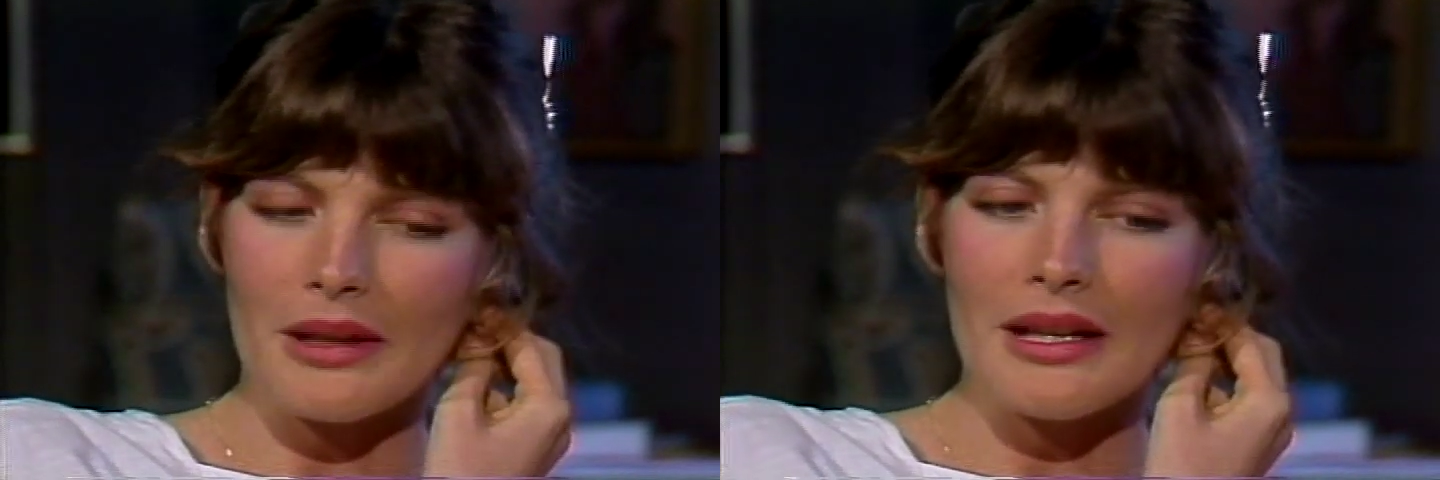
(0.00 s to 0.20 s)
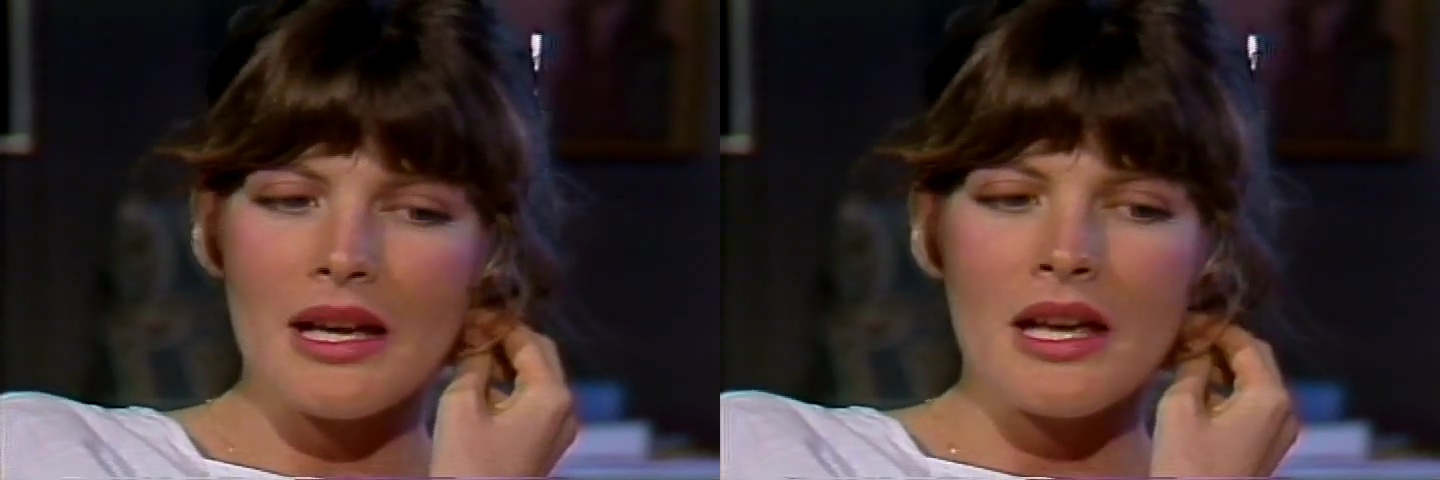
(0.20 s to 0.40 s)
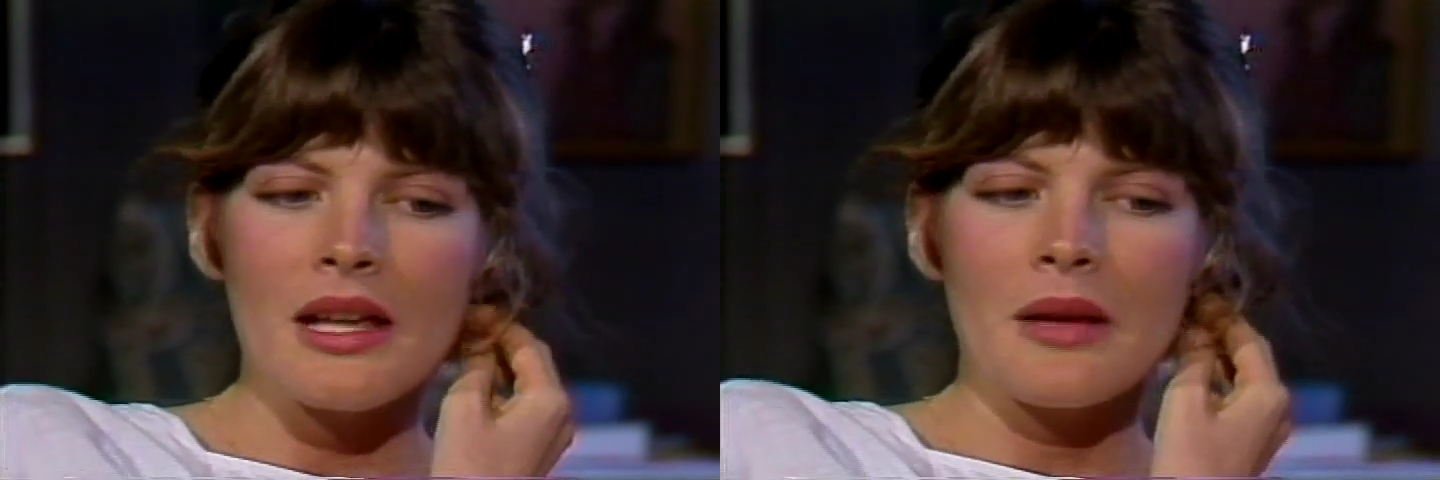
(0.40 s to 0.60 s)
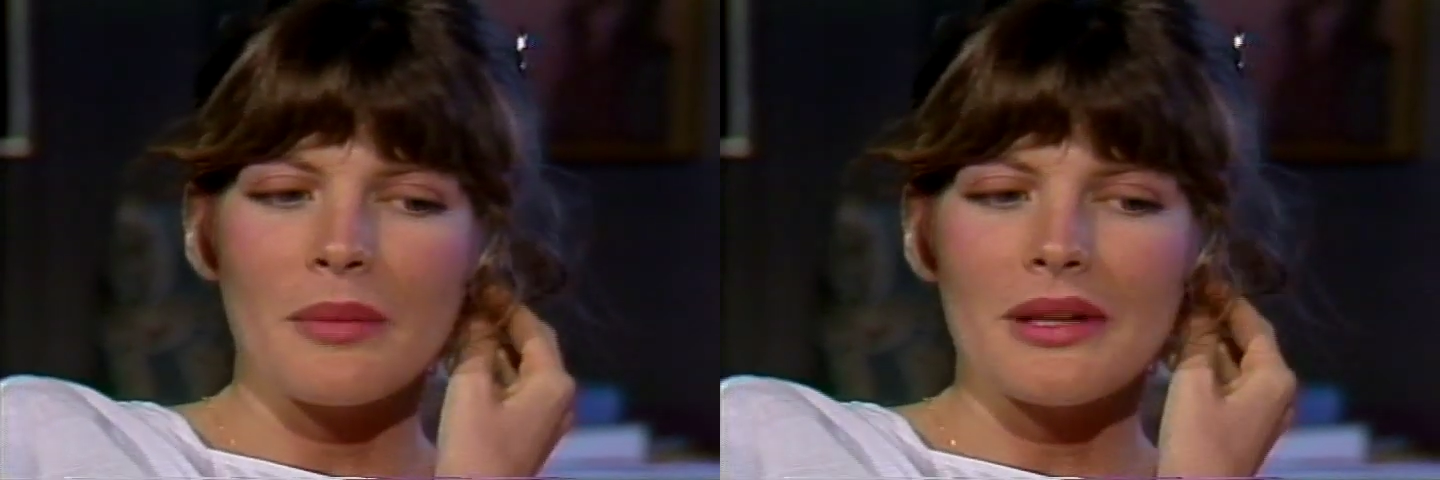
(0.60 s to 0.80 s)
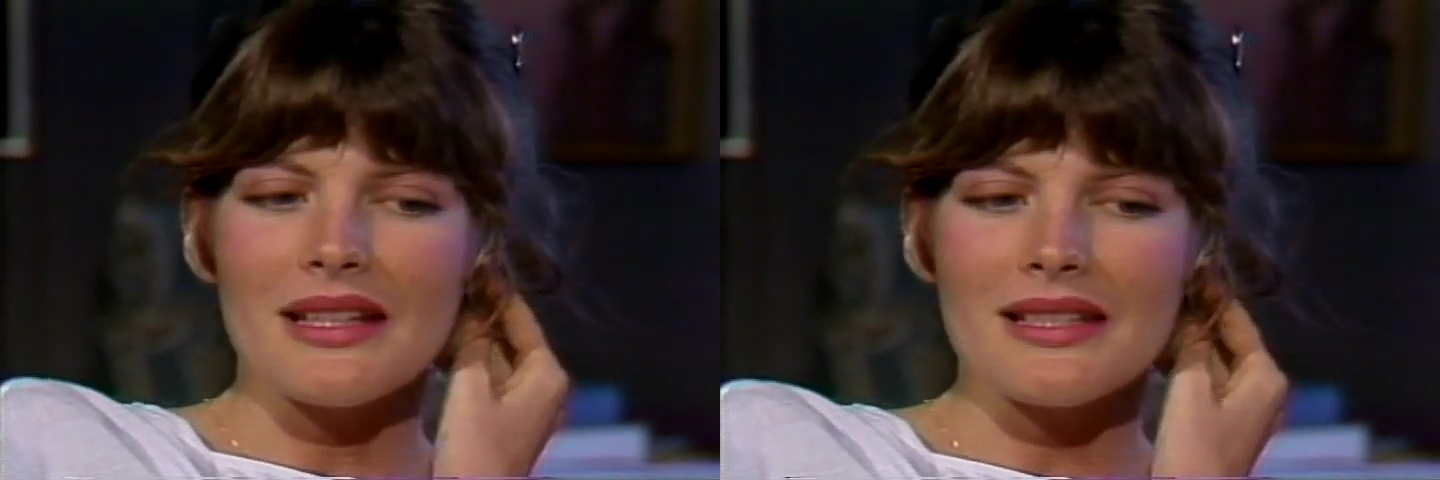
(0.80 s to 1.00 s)
but
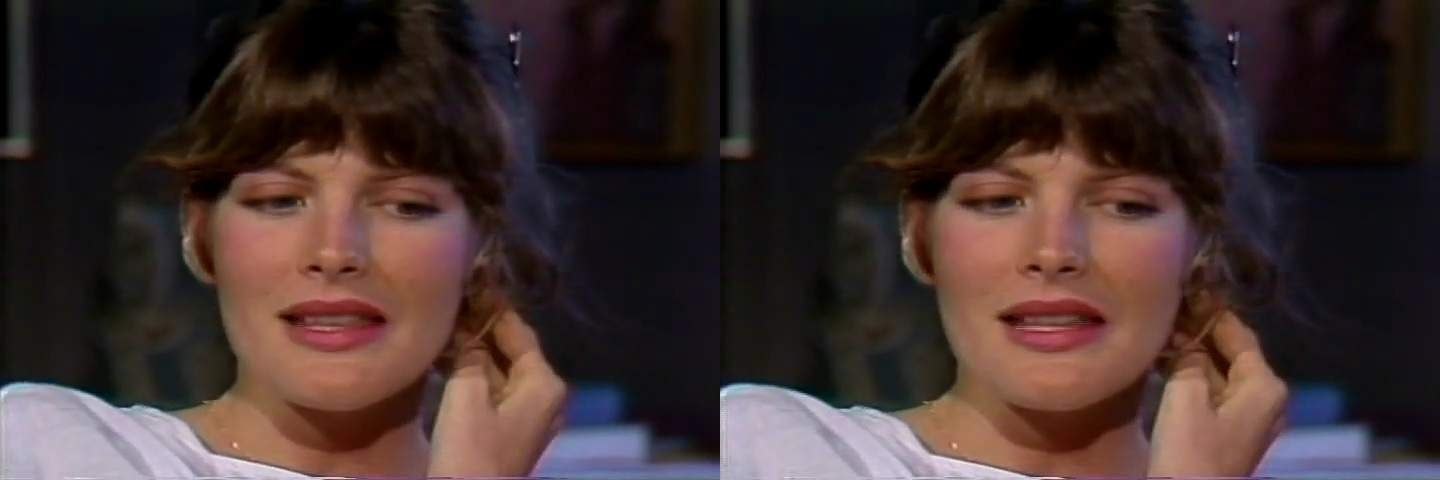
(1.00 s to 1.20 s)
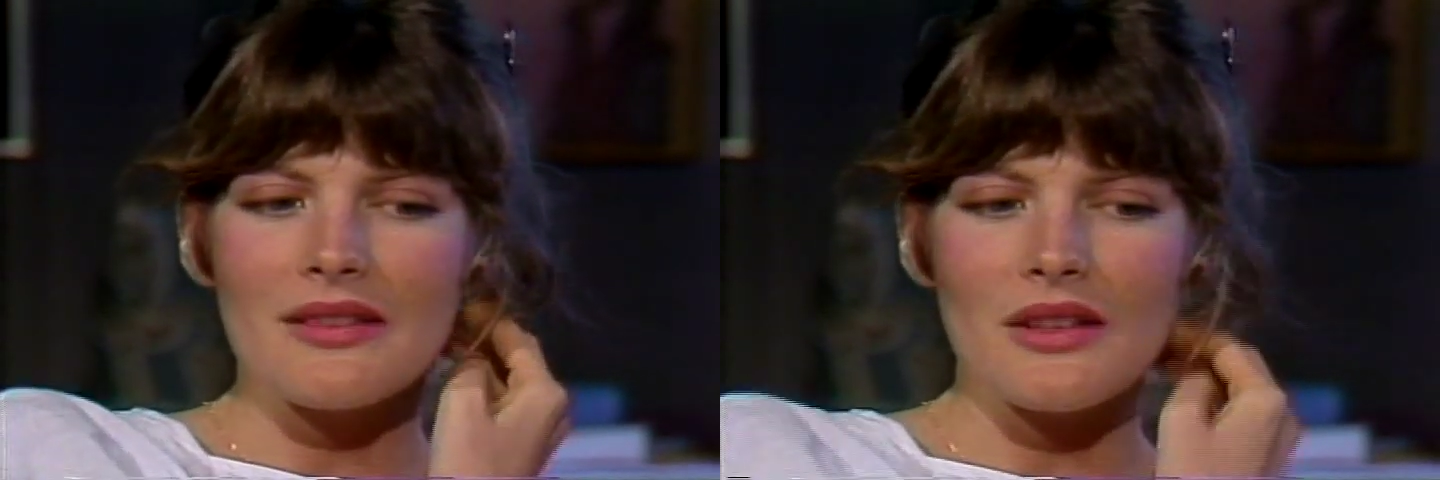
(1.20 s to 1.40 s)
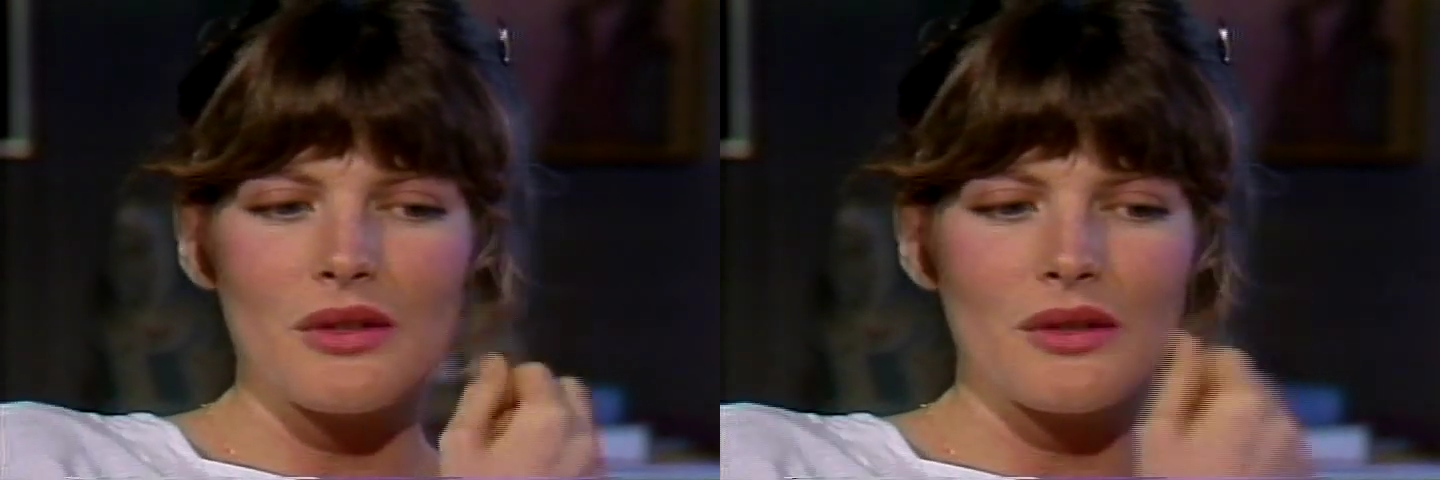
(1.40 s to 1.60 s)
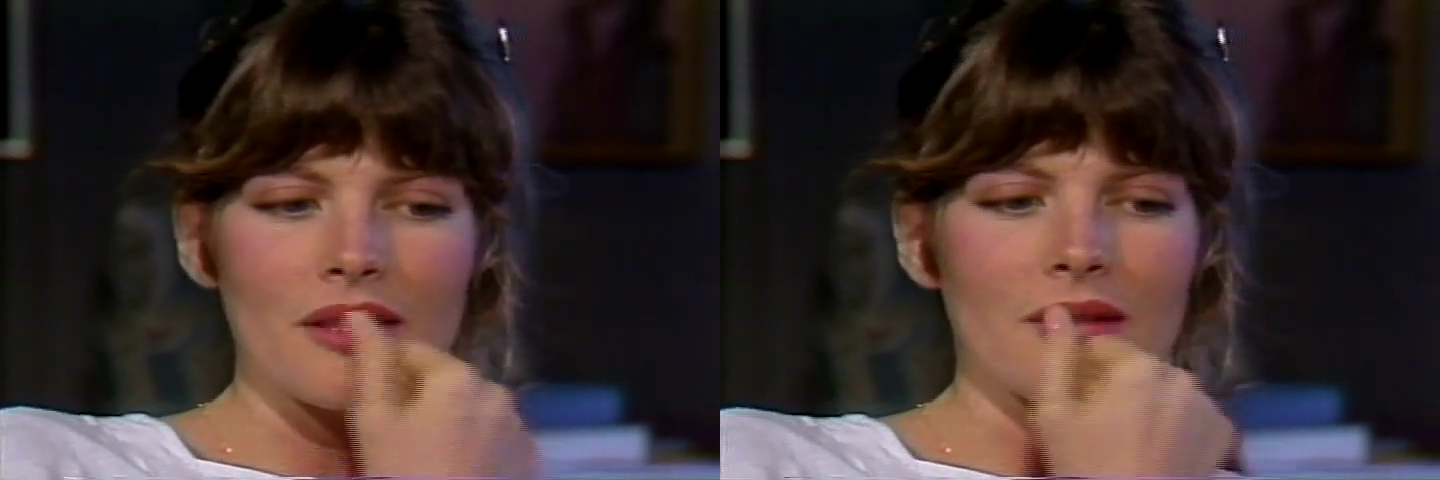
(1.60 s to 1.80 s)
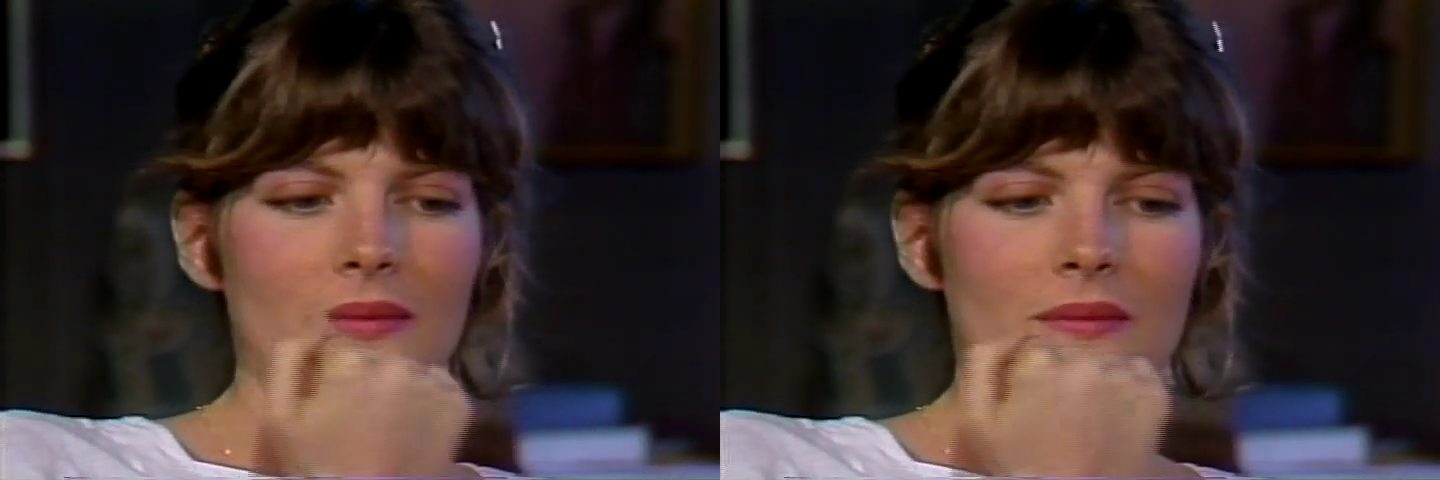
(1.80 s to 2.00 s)
it is a thing that you
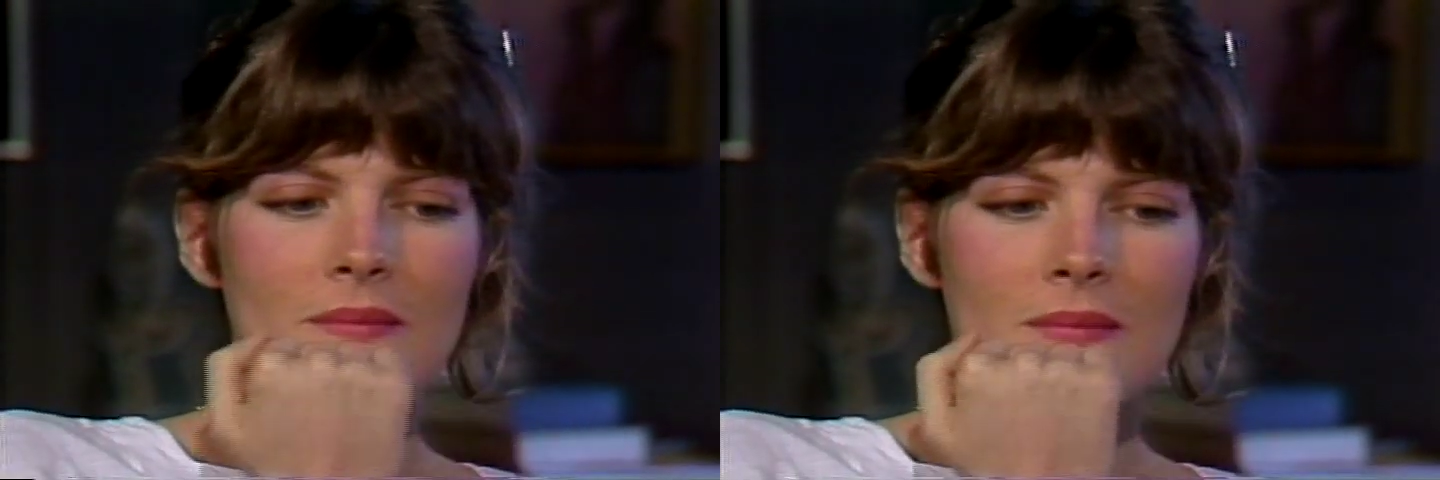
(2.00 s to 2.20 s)
can